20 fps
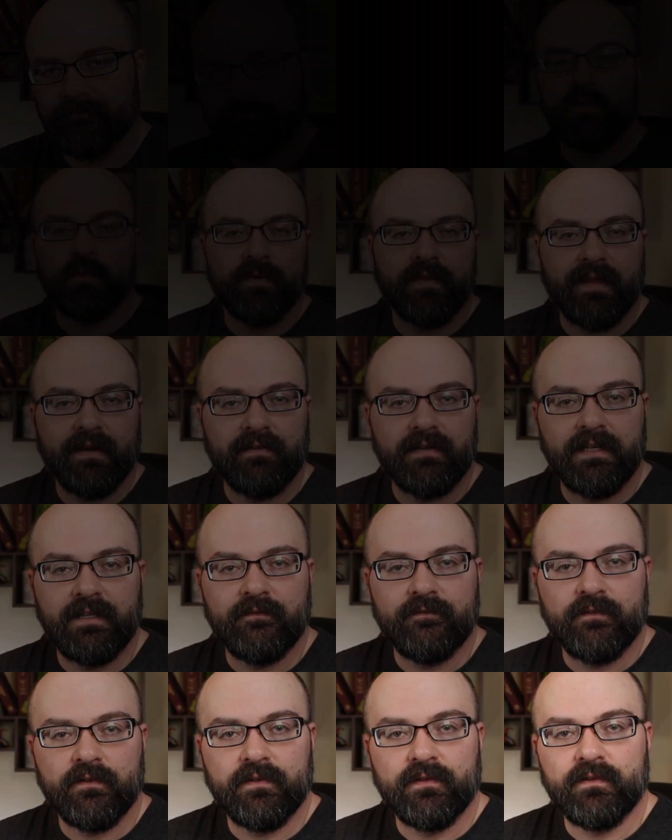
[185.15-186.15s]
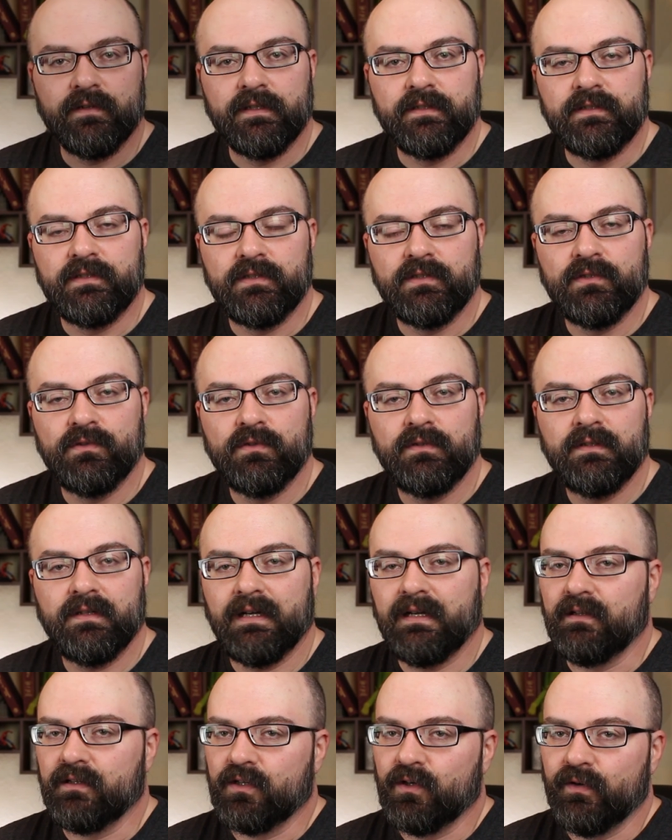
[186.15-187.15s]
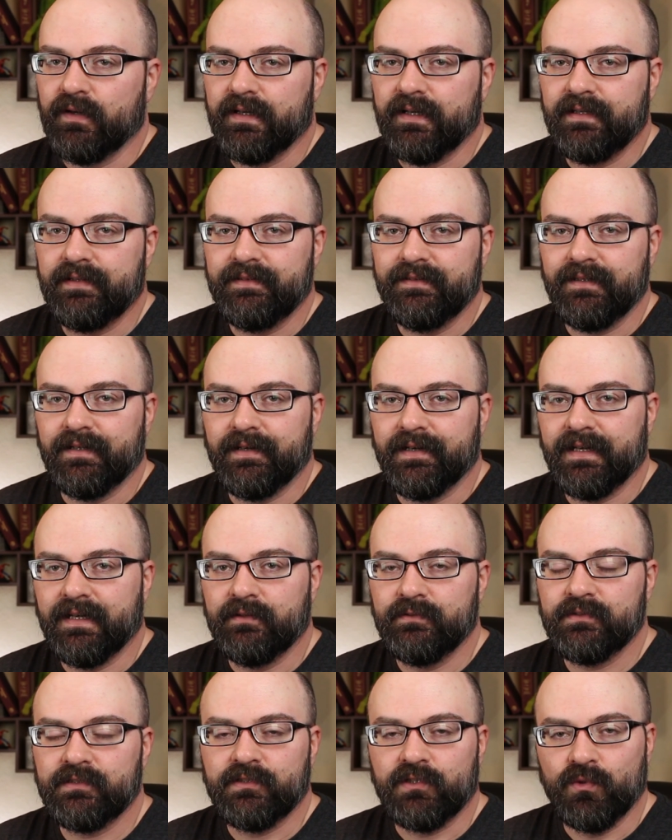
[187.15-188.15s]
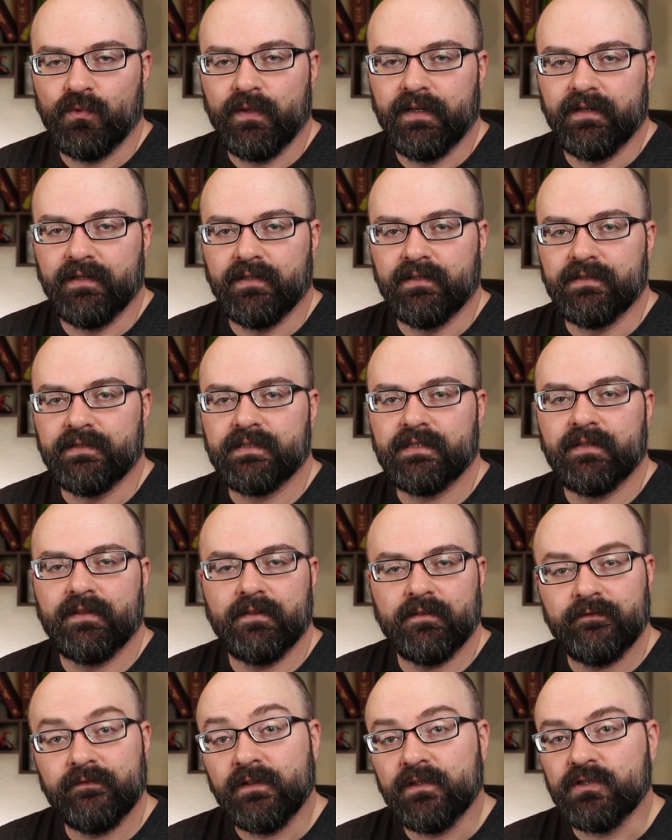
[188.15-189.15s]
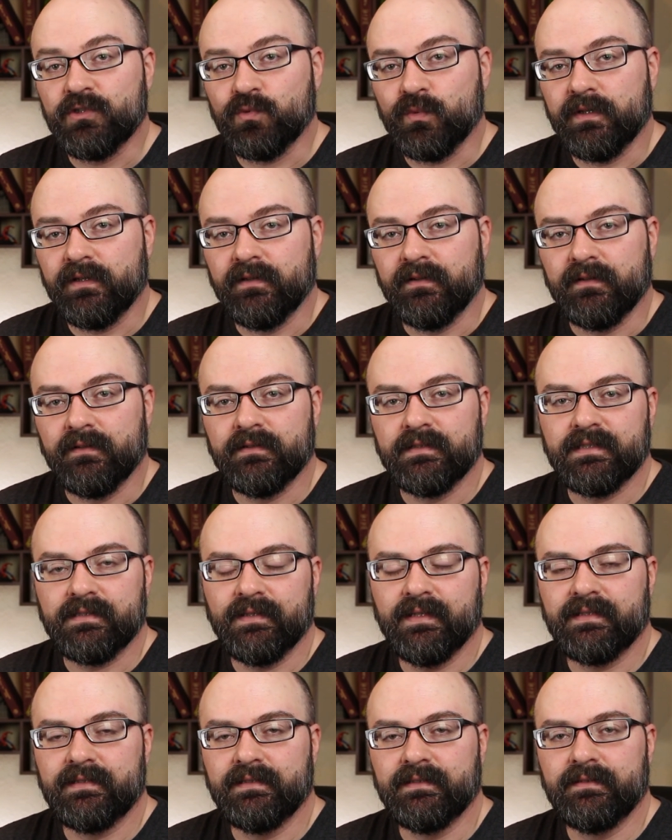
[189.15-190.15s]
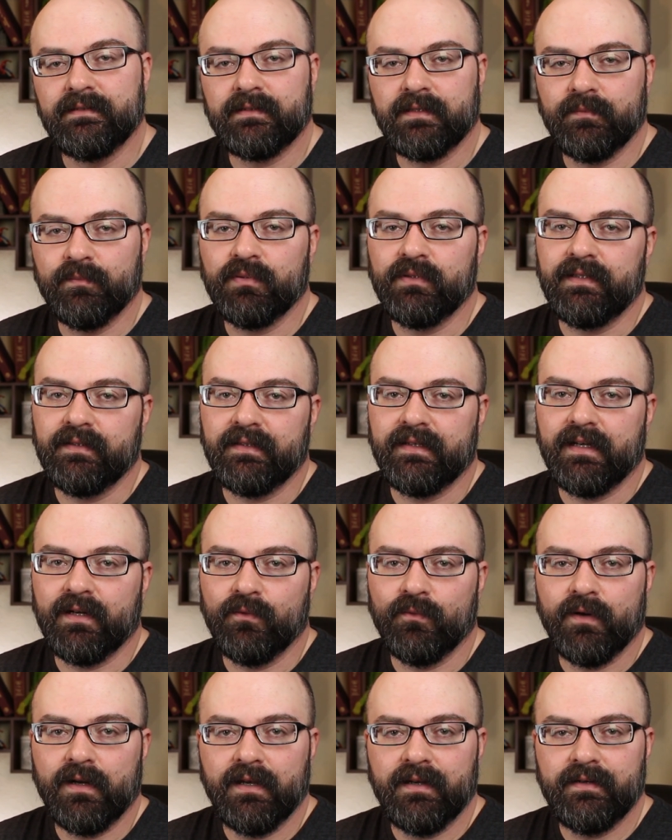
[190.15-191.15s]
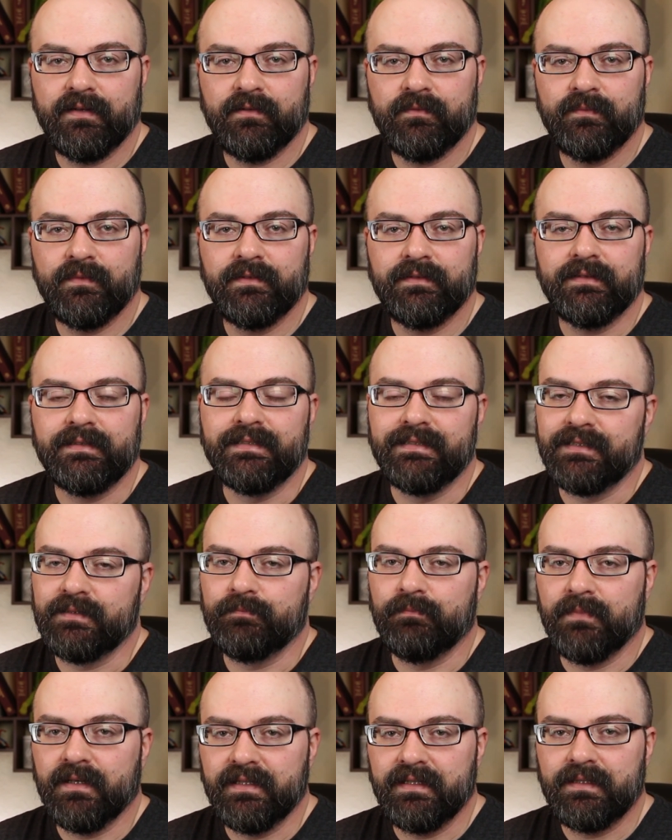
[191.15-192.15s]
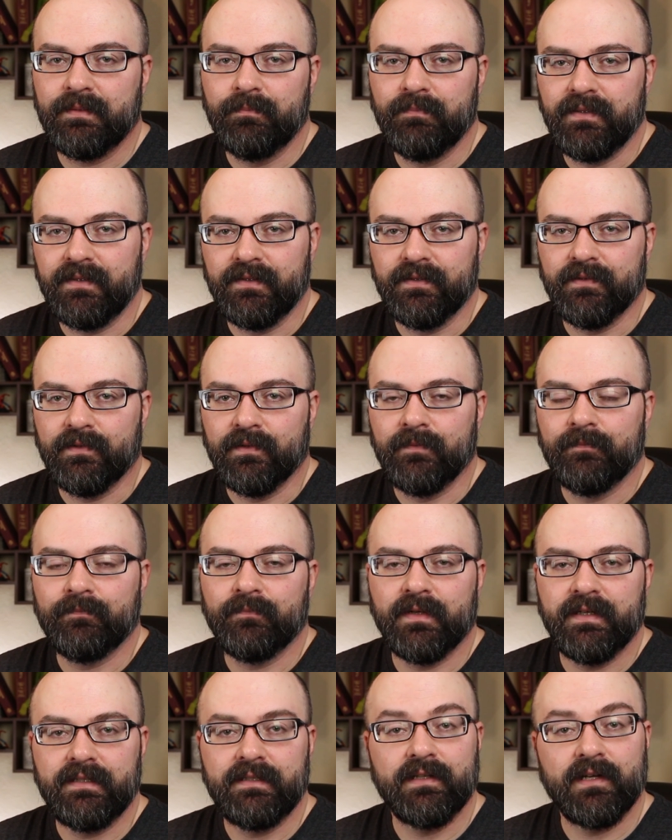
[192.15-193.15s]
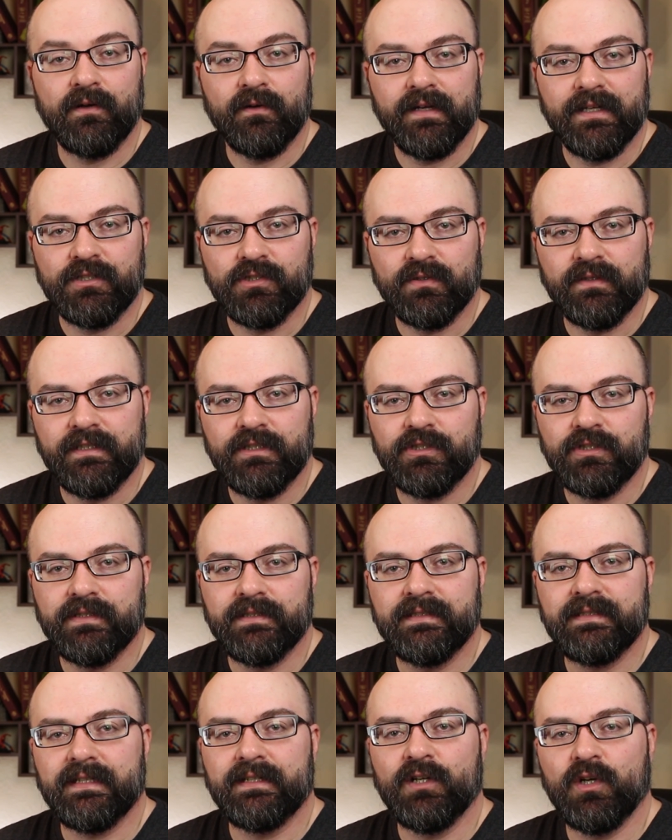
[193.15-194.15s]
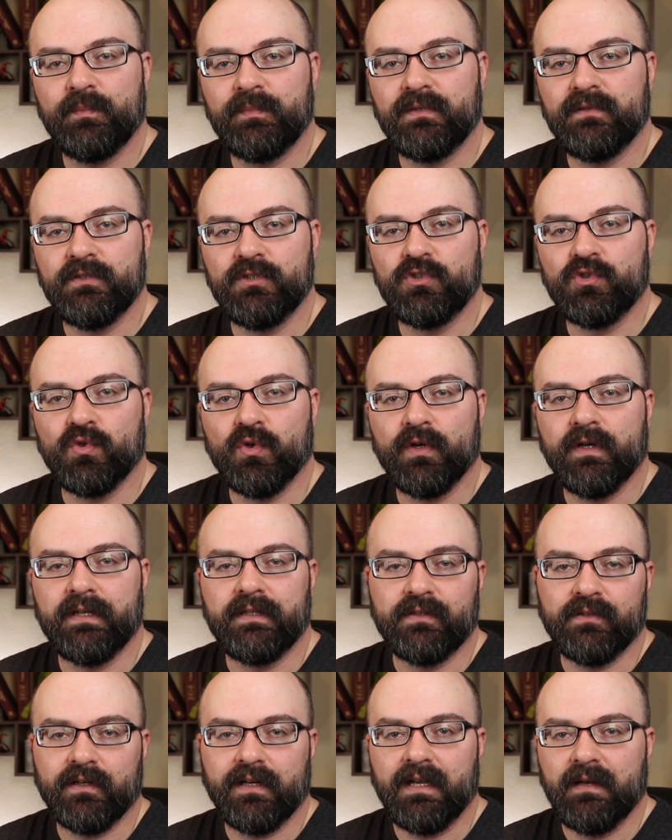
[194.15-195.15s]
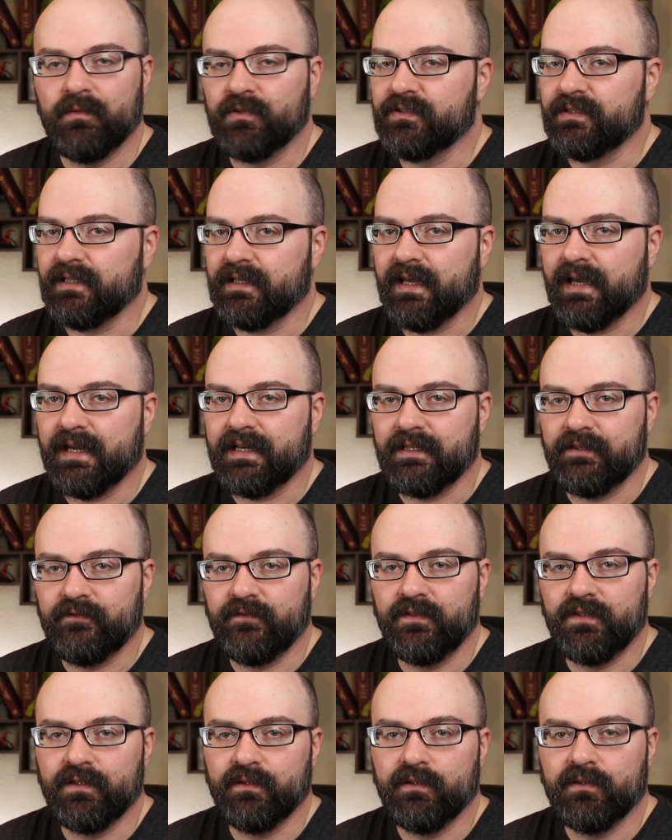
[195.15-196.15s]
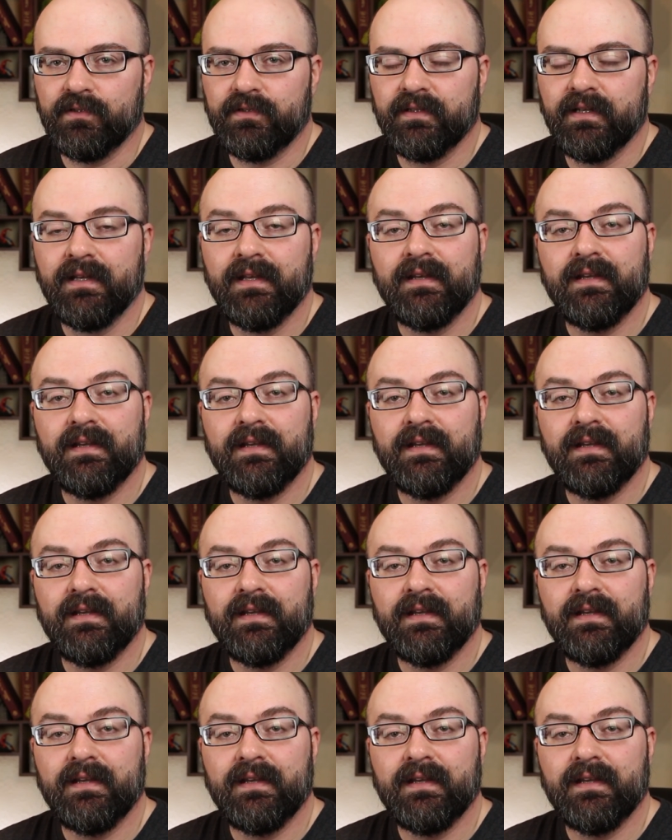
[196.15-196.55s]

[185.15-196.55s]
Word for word: So without any further ado, I'll go ahead and announce the winners. The first winner, selected completely at random, is Mike Beale. Mike, congratulations. I hope you enjoy your Hamilton Khaki Field.